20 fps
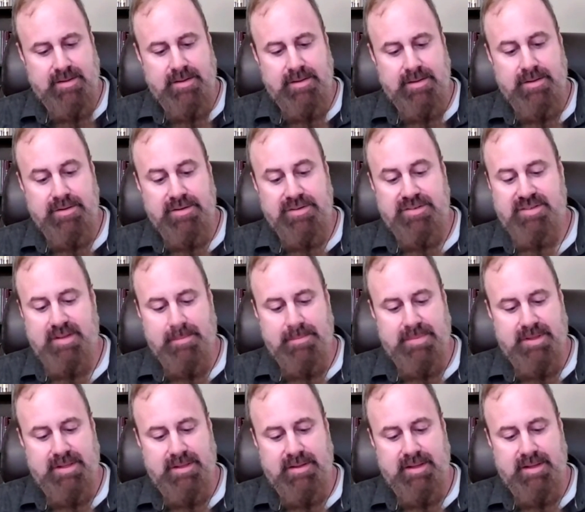there's
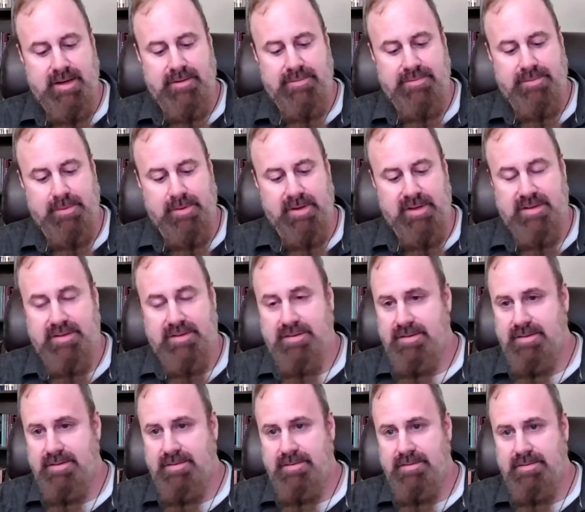something there for
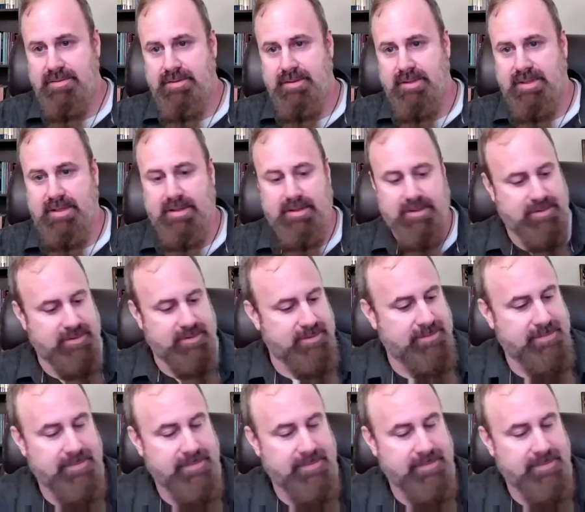us to look into.